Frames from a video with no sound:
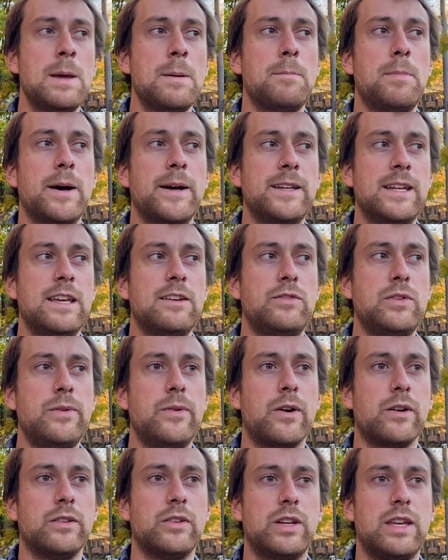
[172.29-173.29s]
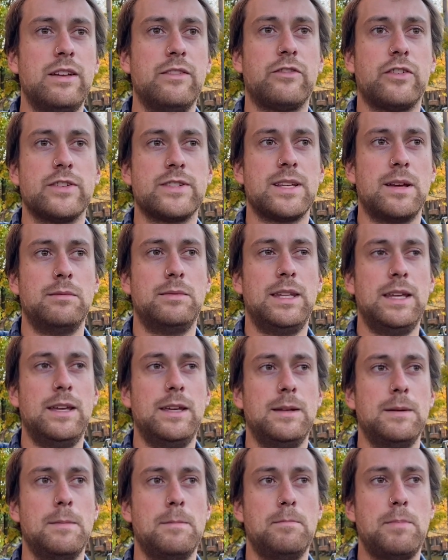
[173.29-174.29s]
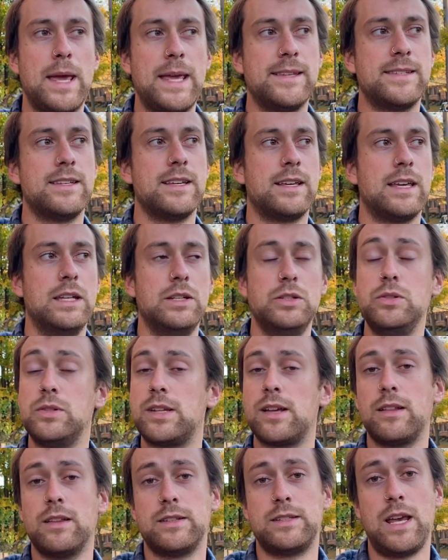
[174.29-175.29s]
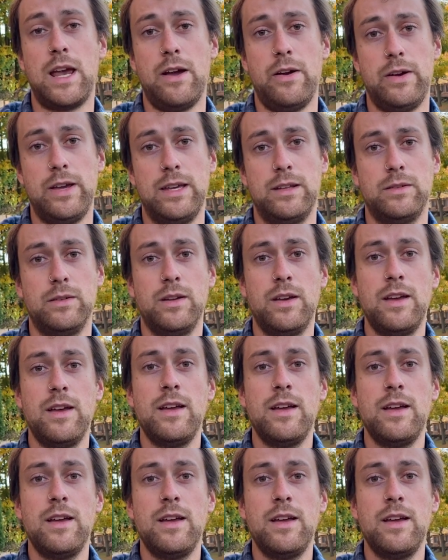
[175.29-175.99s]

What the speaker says: But if you are looking for something basic and utilitarian,